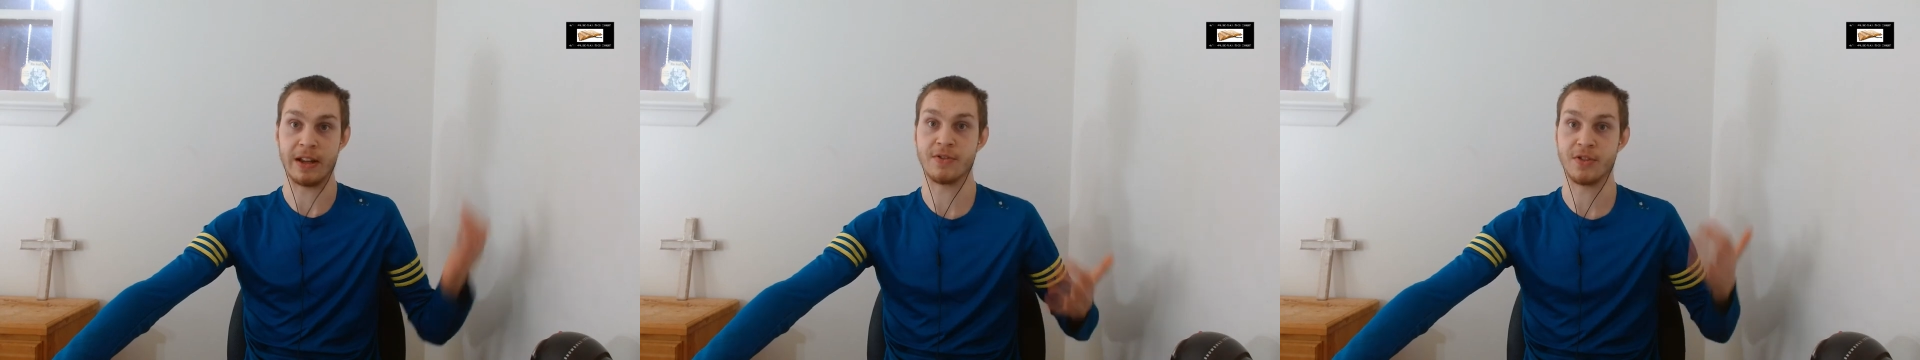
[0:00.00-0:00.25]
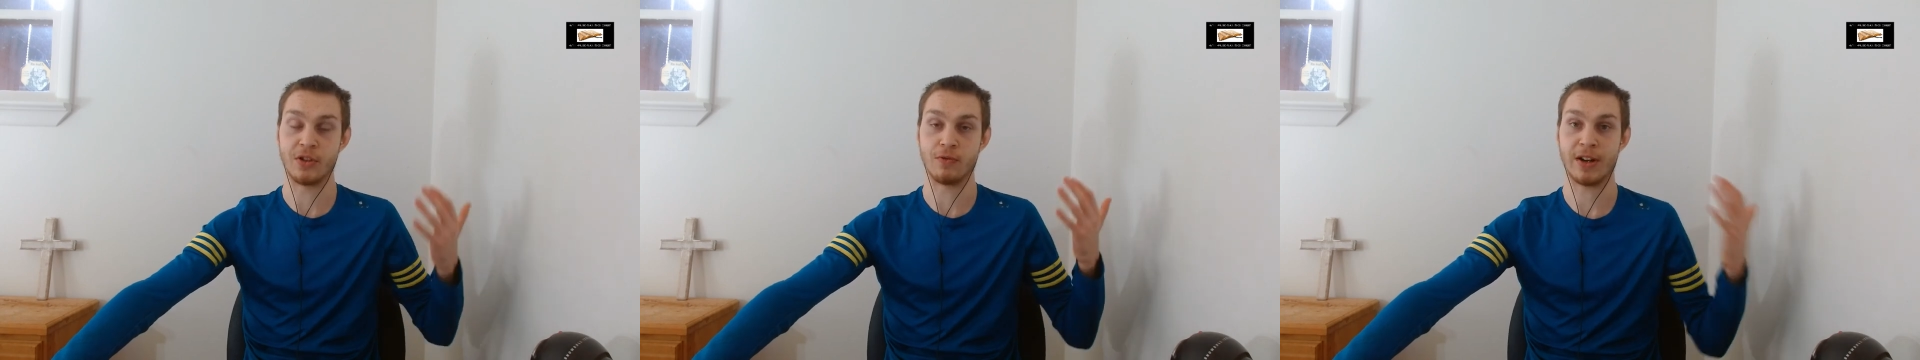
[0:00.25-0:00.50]
He was
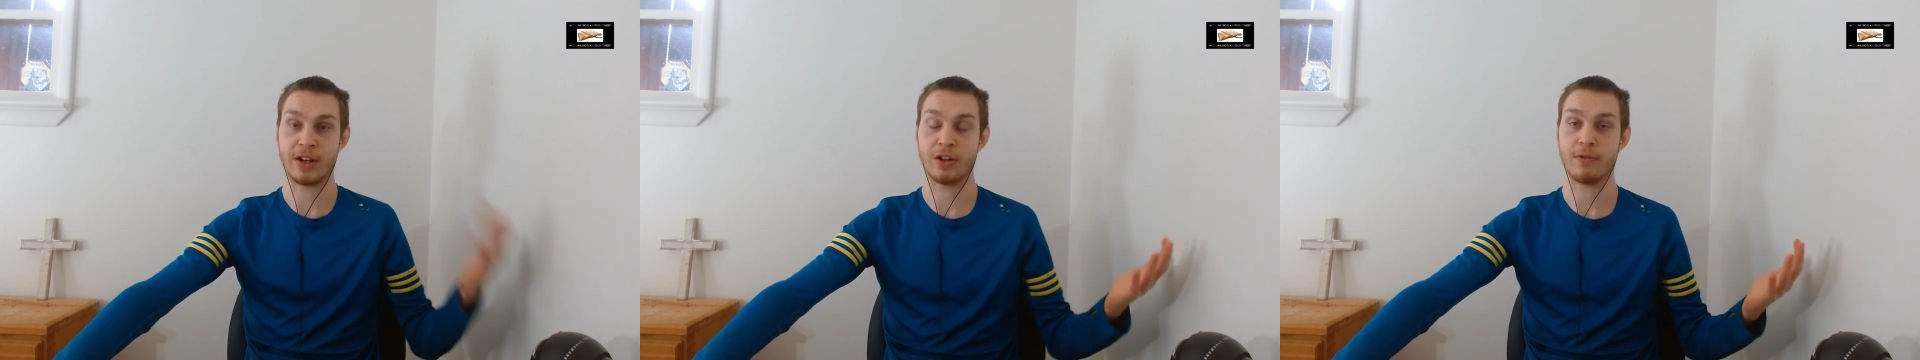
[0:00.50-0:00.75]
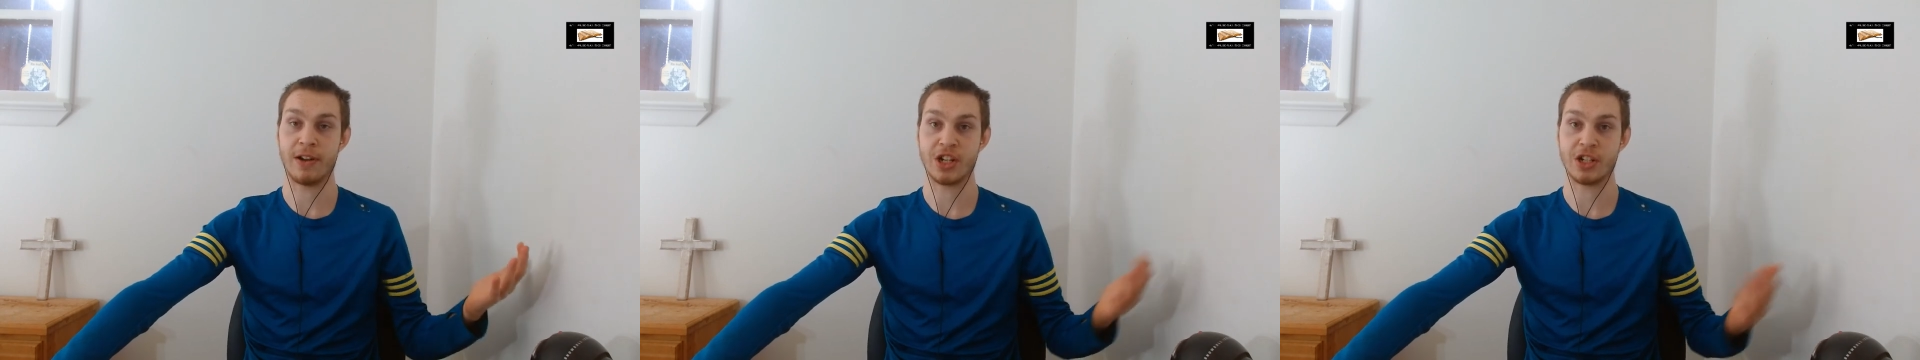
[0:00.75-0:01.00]
a direct
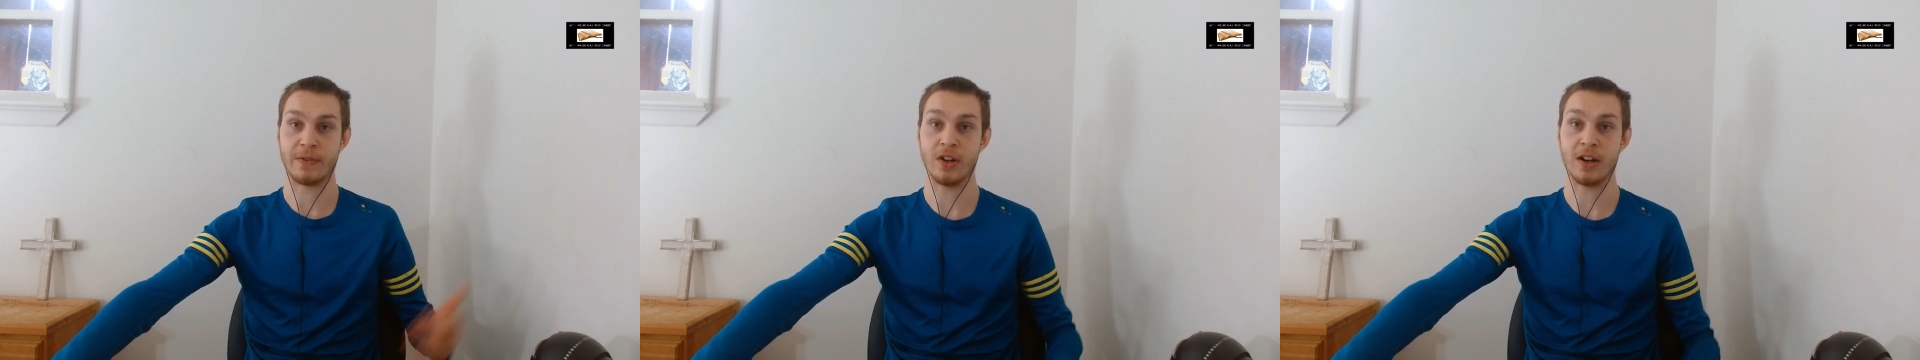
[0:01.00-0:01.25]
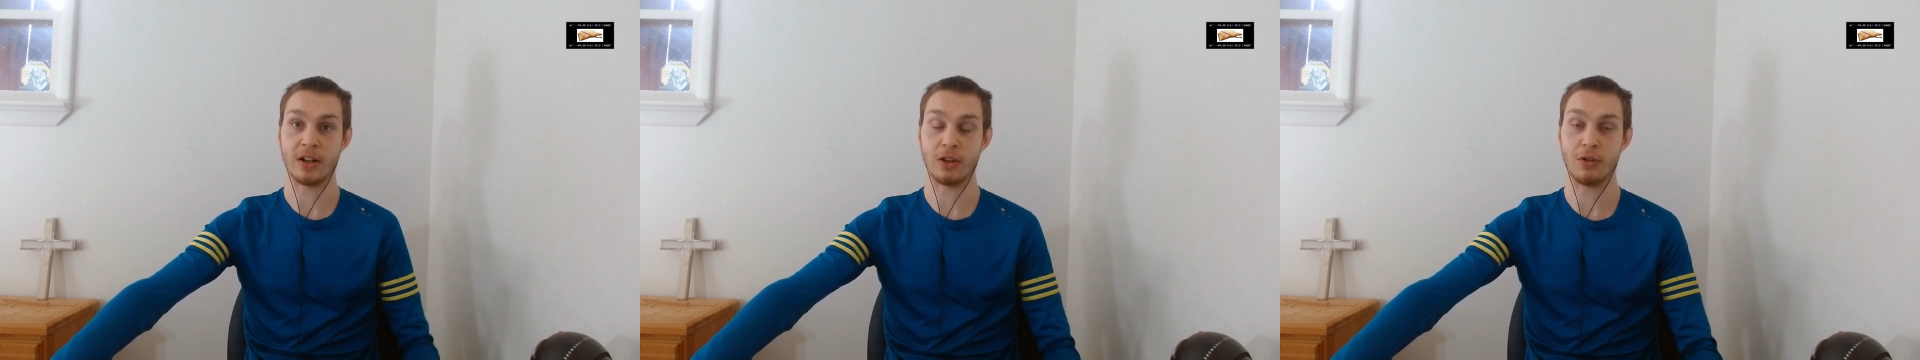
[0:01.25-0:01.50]
creation of
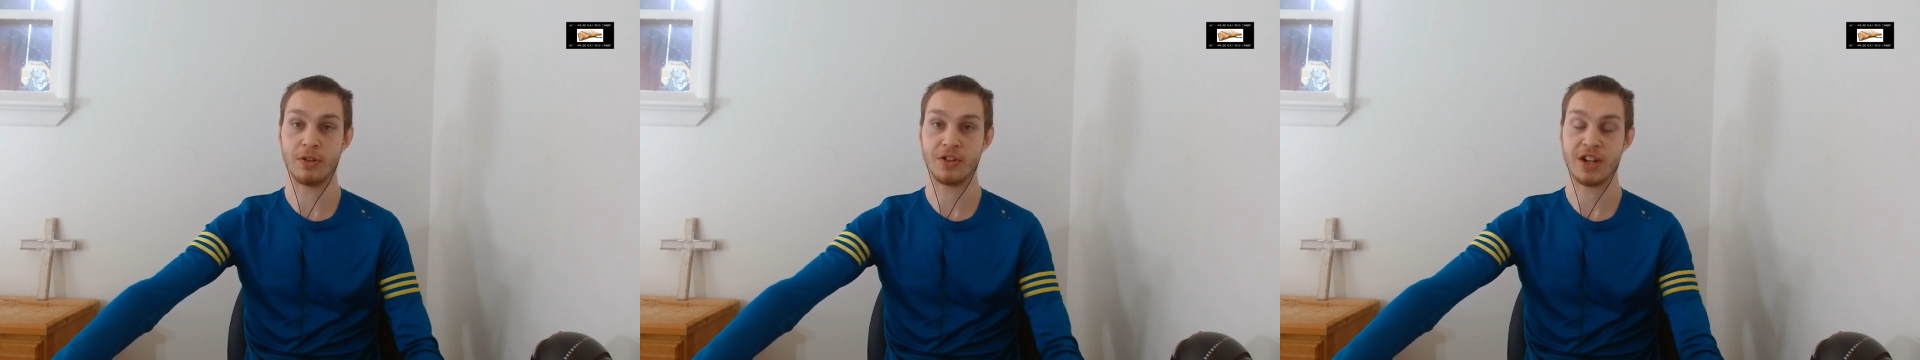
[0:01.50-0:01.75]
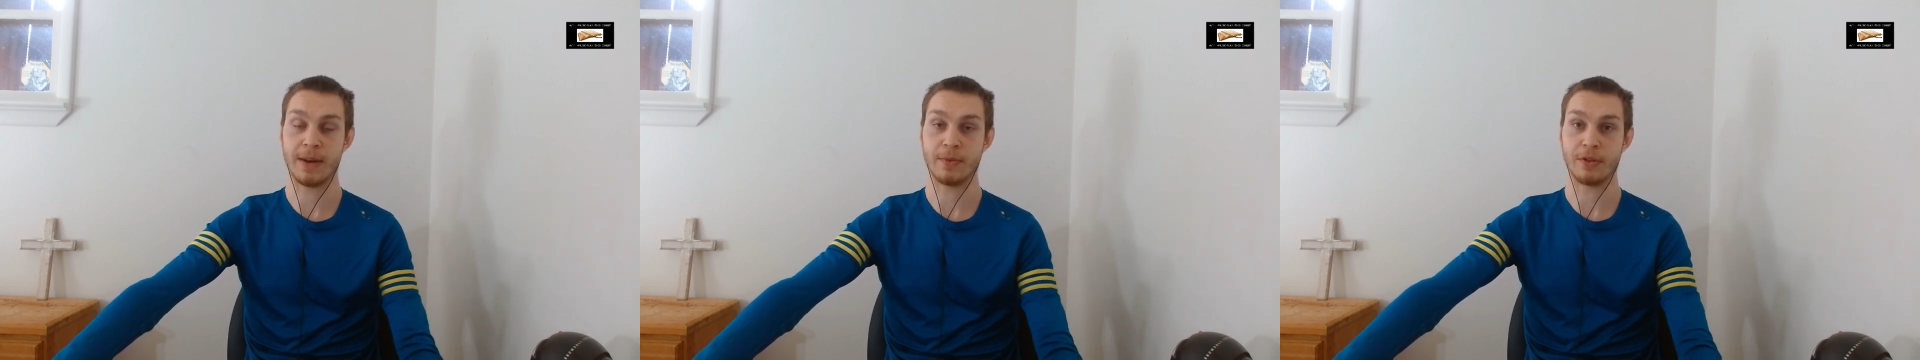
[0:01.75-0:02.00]
God. Luke
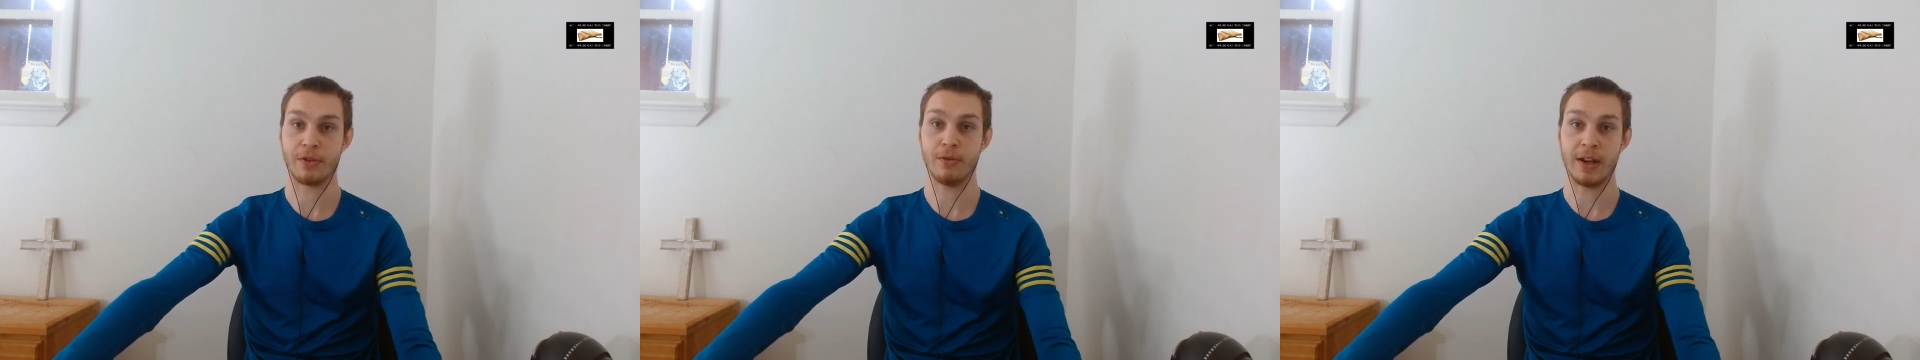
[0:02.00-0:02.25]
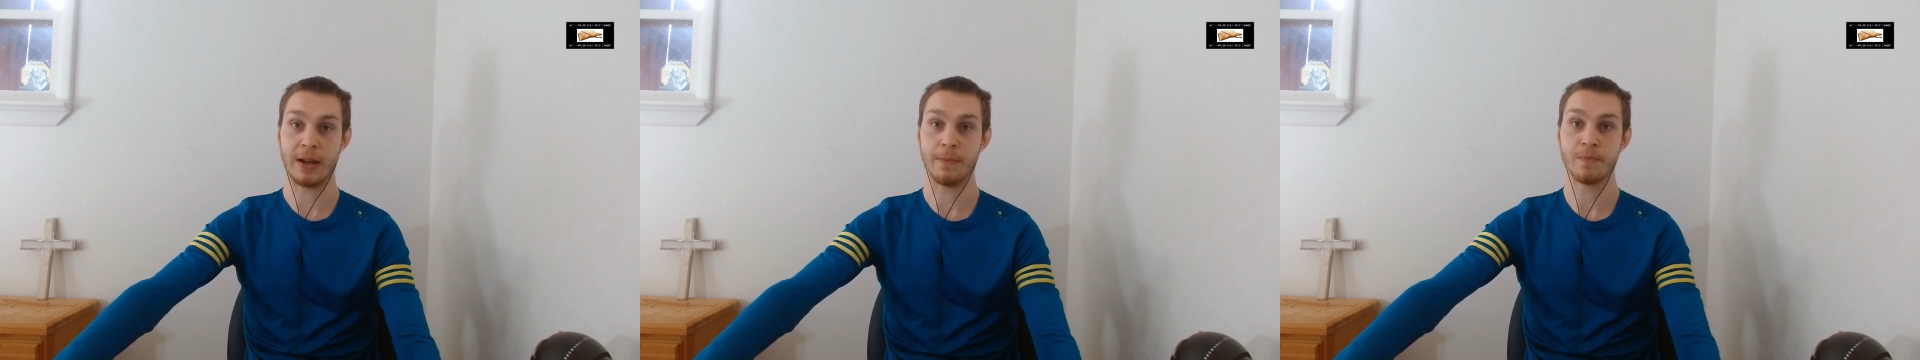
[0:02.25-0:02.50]
chapter
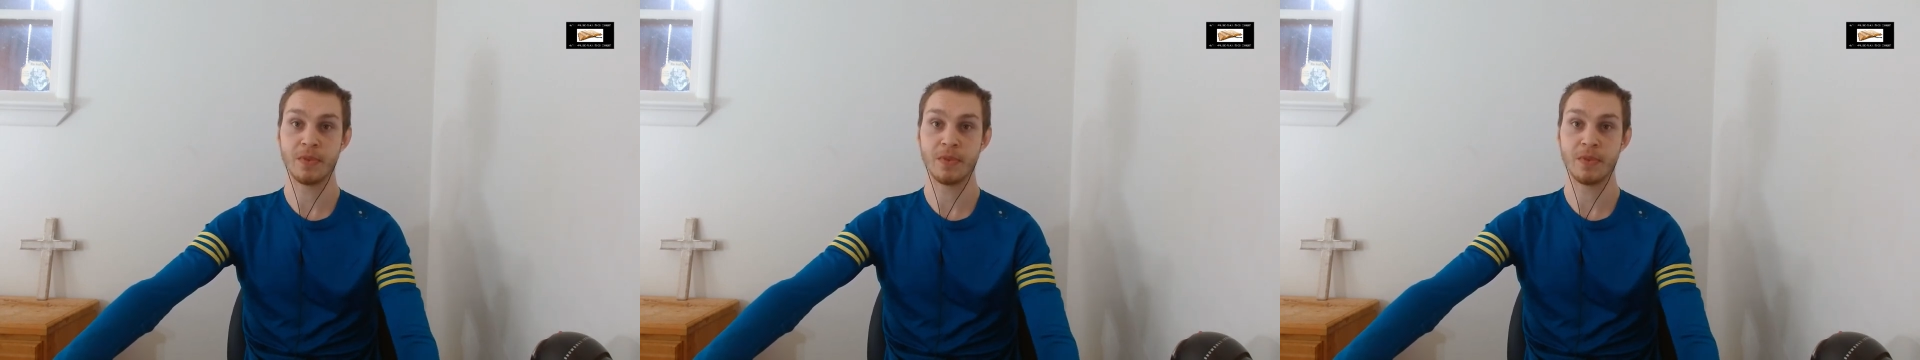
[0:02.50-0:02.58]
3,